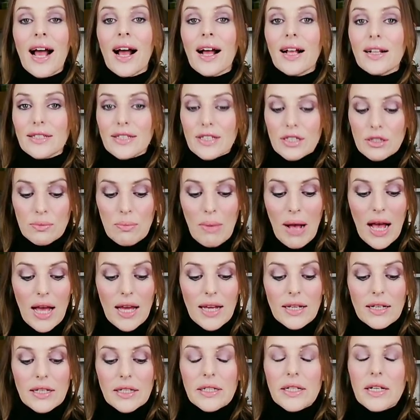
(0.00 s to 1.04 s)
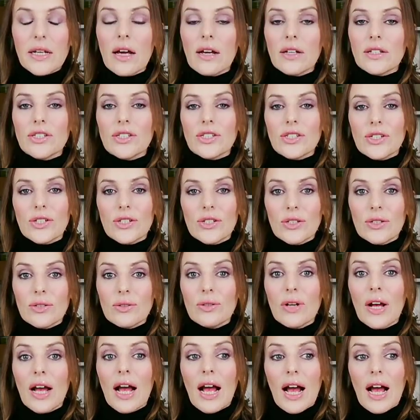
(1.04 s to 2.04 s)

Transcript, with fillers: I'll smile and nod to you.